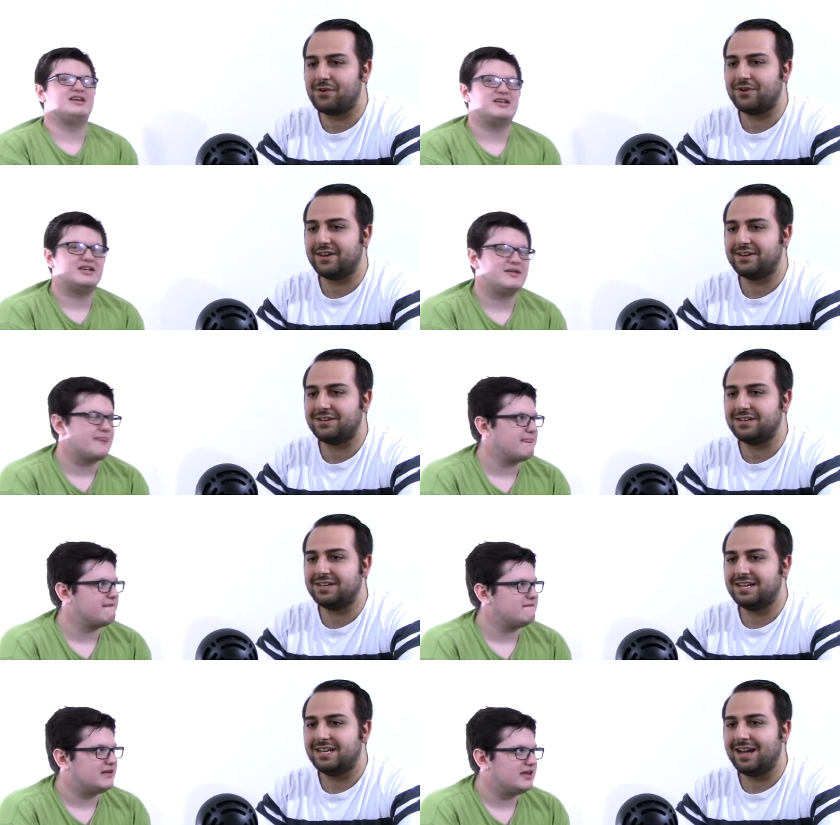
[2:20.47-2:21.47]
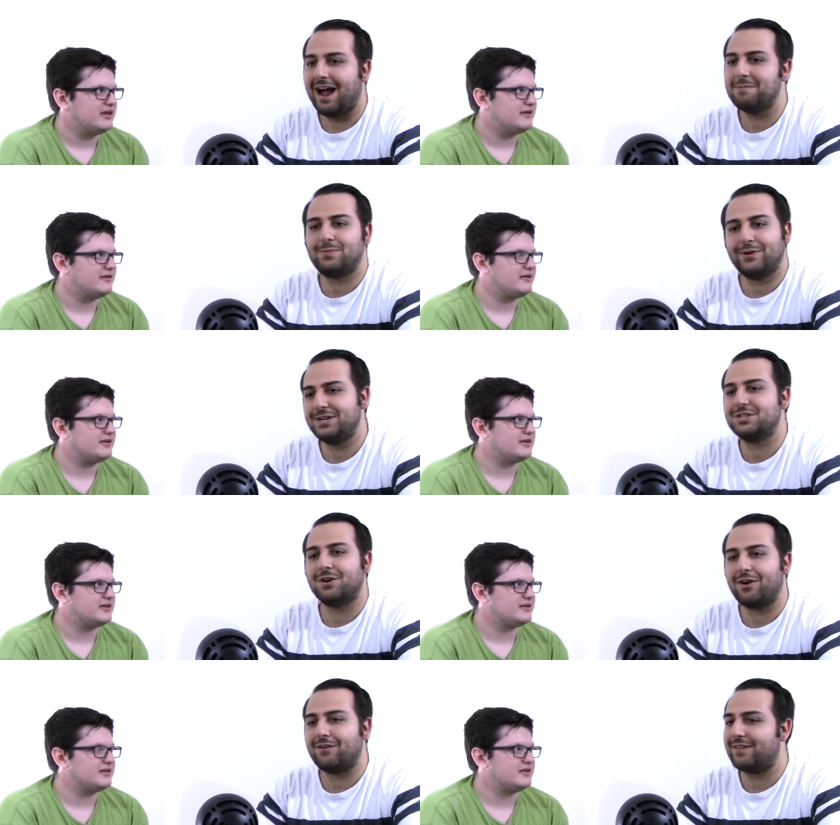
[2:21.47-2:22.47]
Speaker 1: on it. I'm pretty
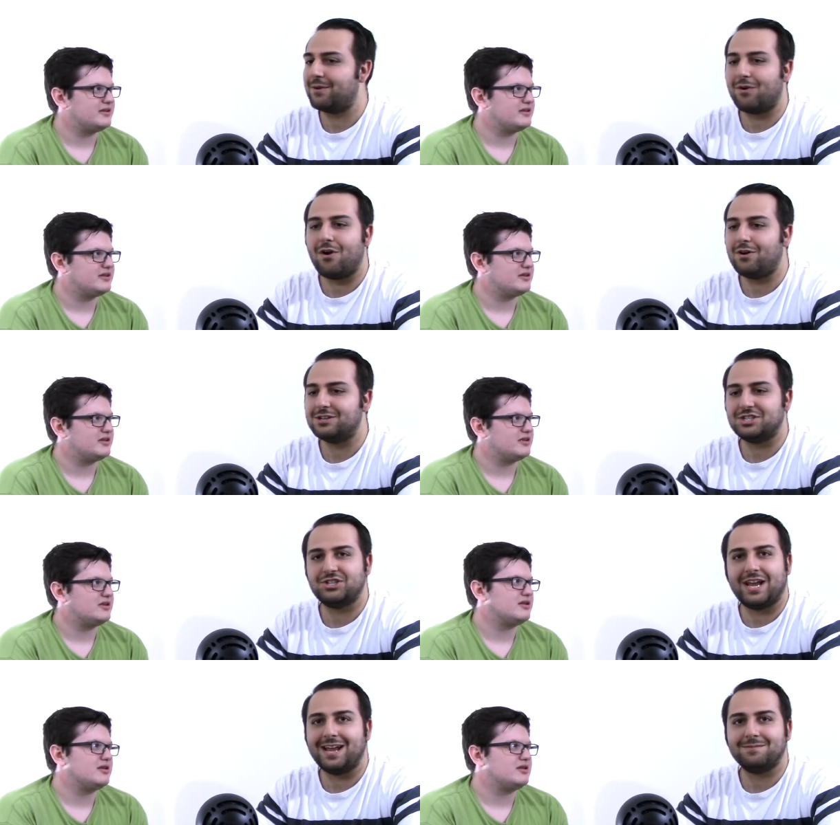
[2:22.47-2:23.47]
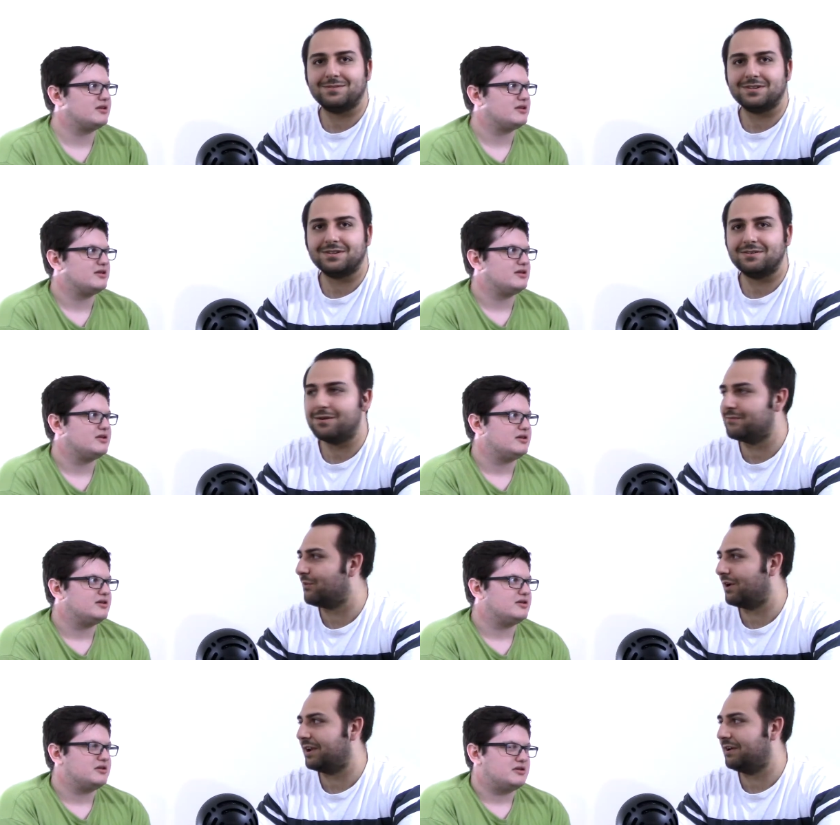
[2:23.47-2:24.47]
sure they were all ashamed of
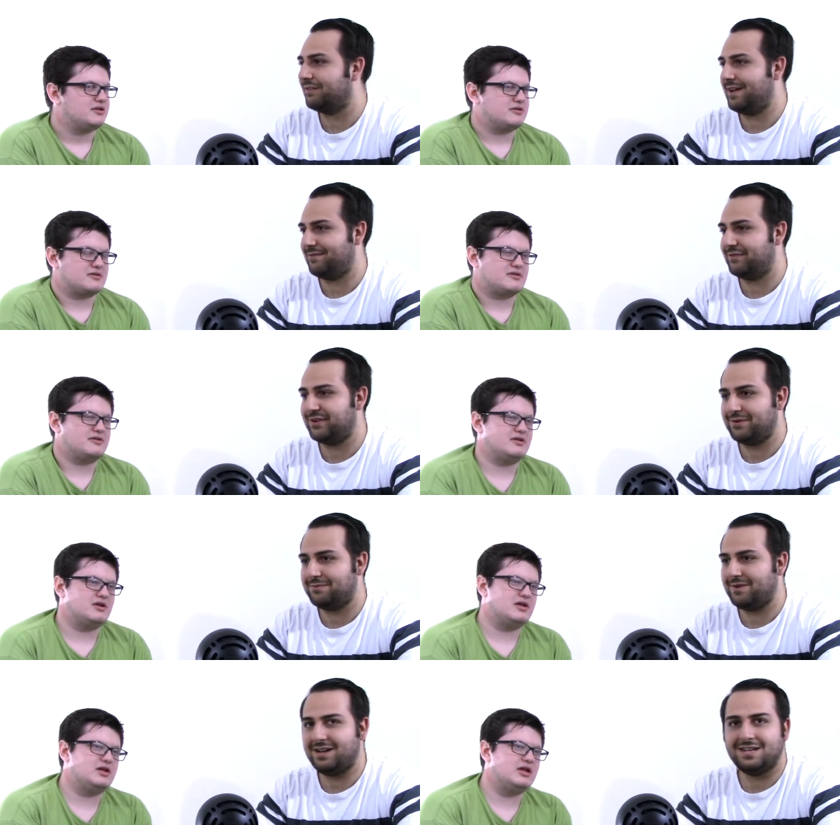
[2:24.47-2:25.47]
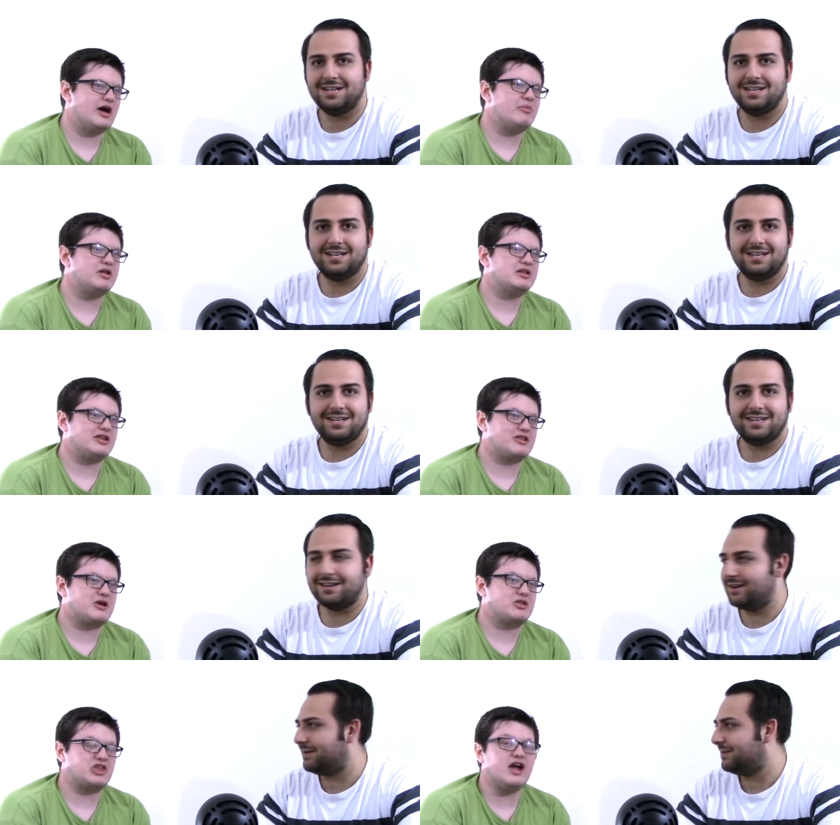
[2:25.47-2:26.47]
working on that film. I mean, you
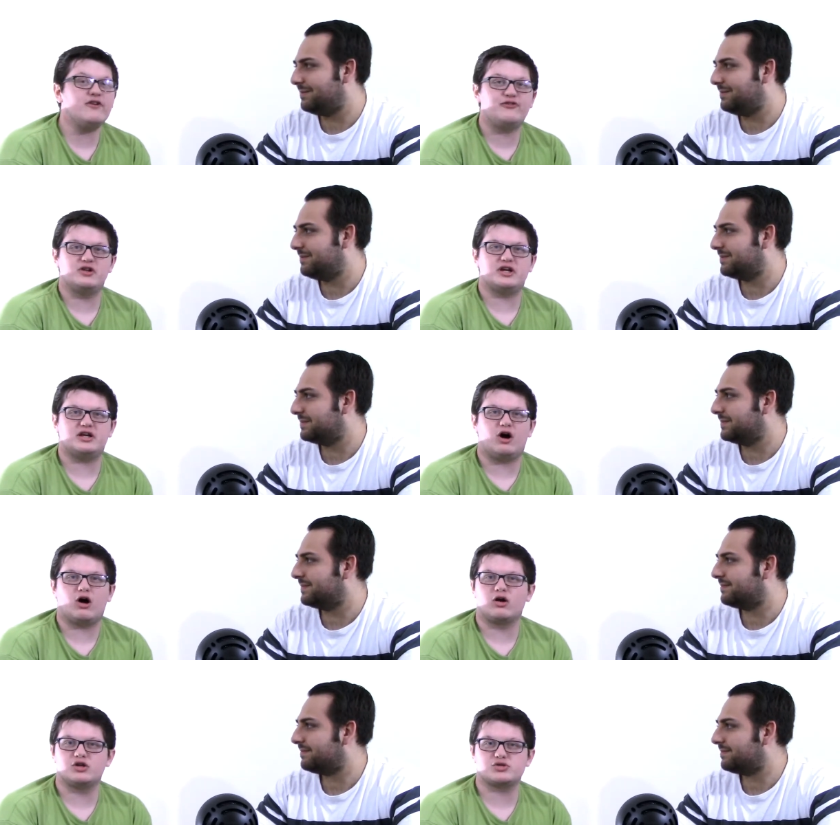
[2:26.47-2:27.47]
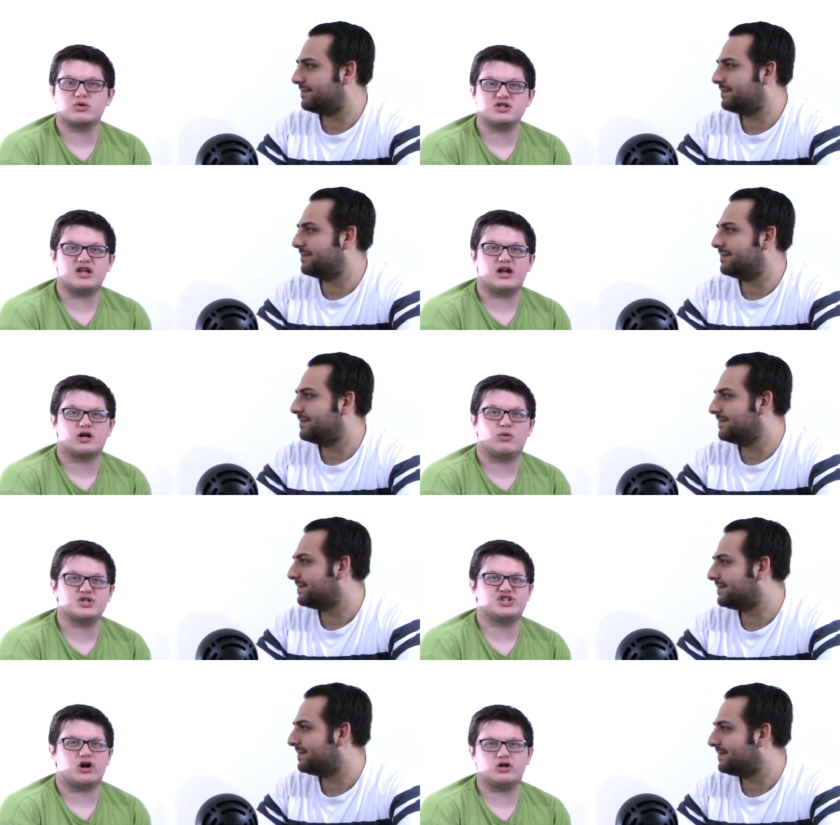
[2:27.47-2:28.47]
know,
Speaker 2: thankfully Arnold Schwarzenegger
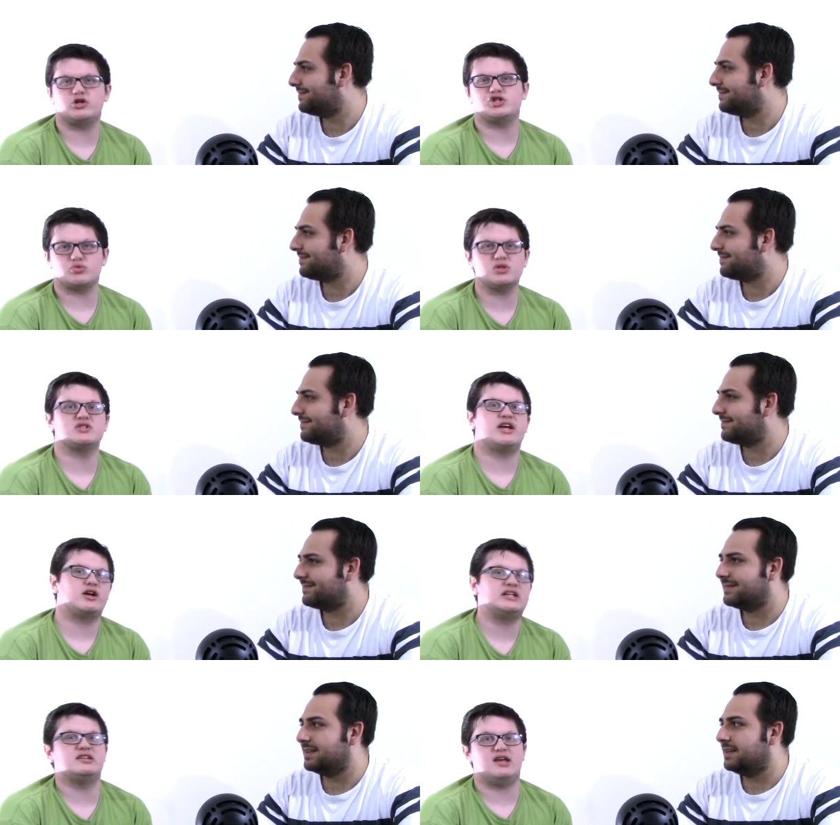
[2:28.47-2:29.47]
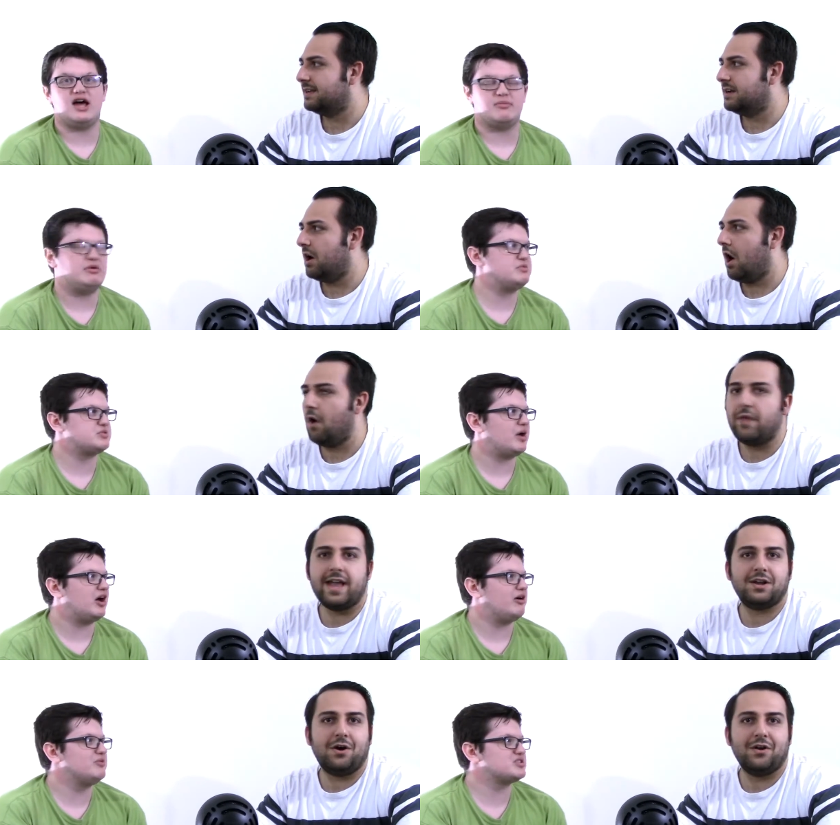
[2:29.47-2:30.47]
wasn't Arnold Schwarzenegger at the time. oh,
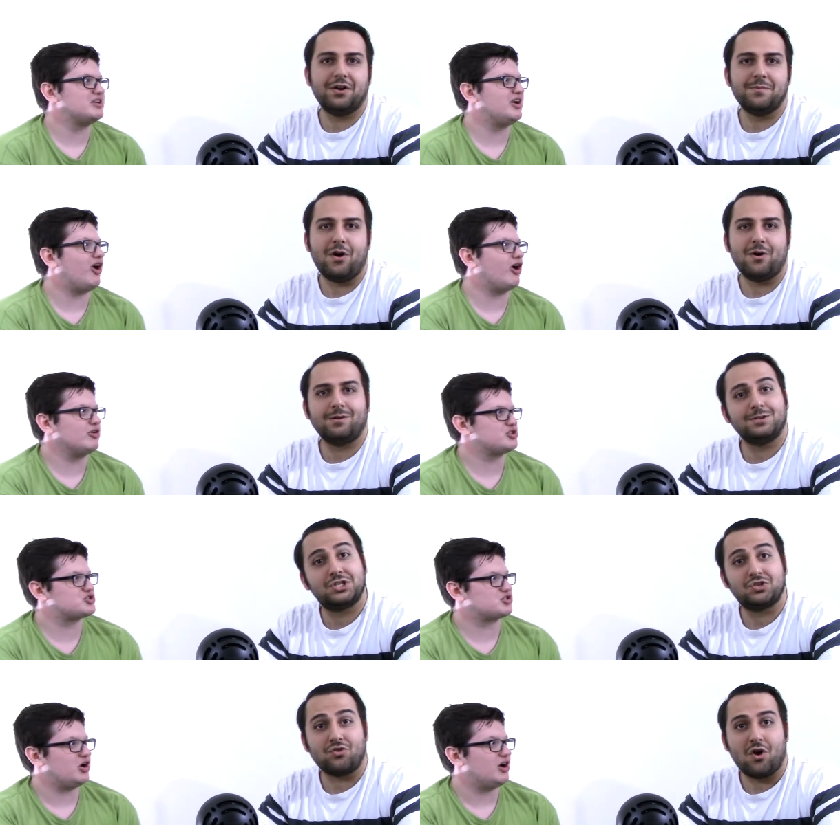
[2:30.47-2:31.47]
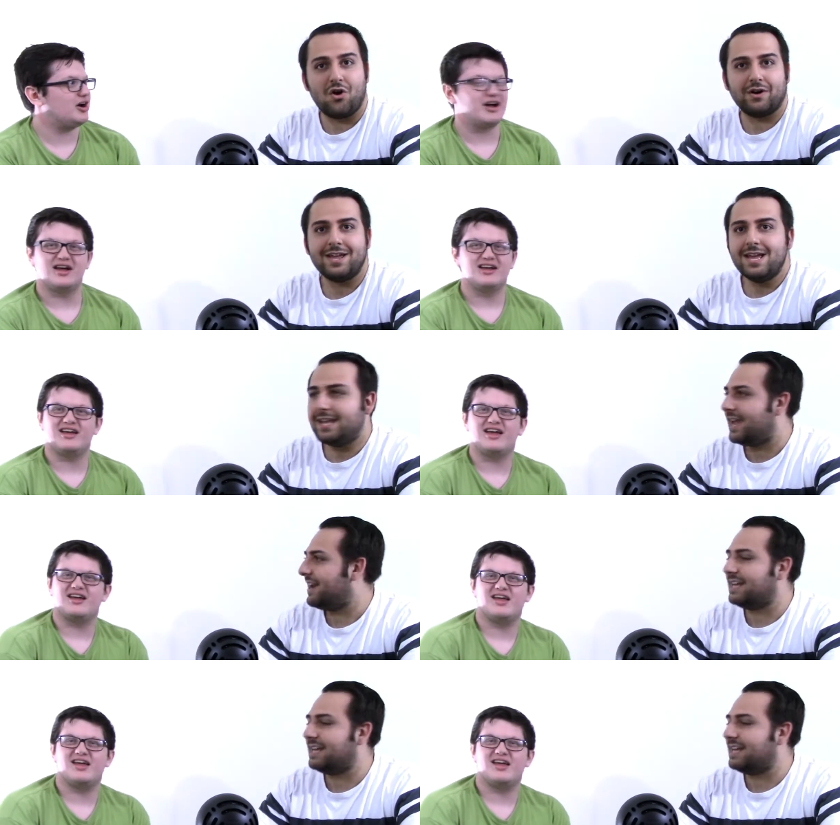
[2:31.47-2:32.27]
like, they called him Arnold Strong.
Speaker 1: Strong. Yeah, and